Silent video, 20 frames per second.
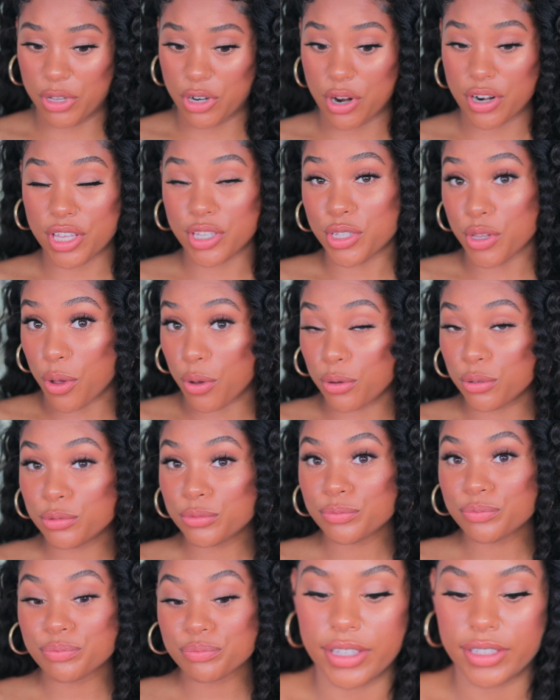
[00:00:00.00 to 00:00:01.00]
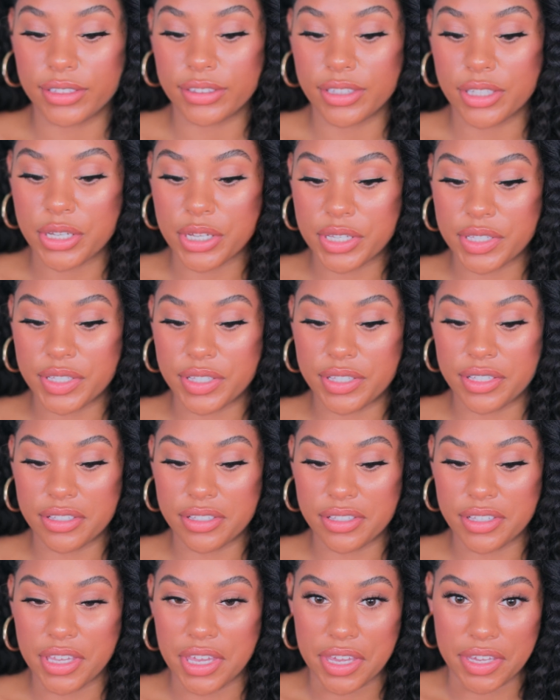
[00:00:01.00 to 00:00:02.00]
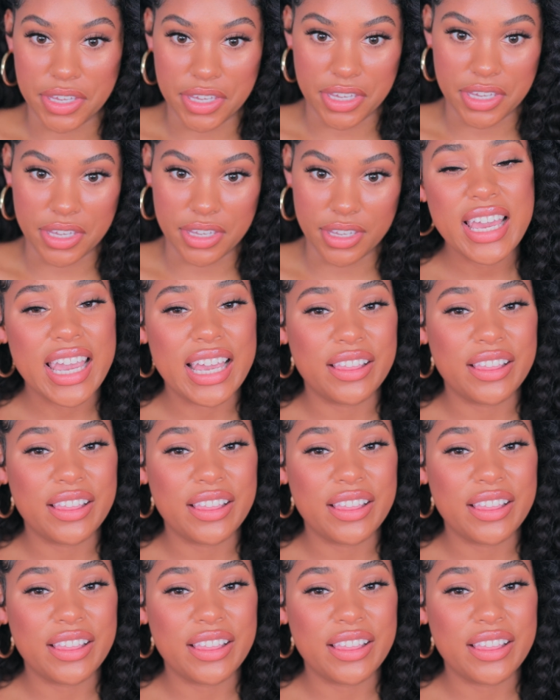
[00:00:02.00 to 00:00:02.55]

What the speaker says: but on its own it looks icky.